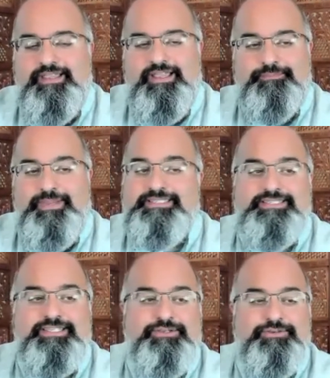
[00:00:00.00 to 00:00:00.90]
By
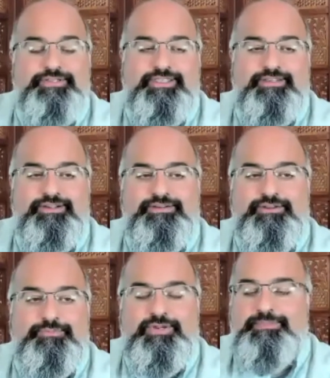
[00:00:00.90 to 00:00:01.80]
senior year,
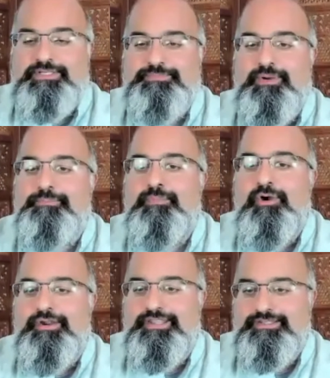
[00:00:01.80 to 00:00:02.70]
you're pretty much
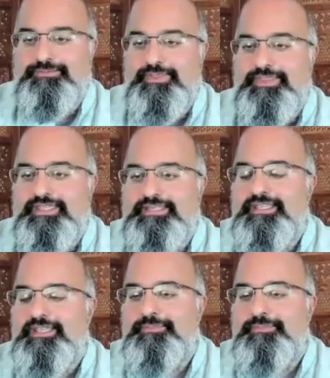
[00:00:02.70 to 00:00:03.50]
bombarded with it.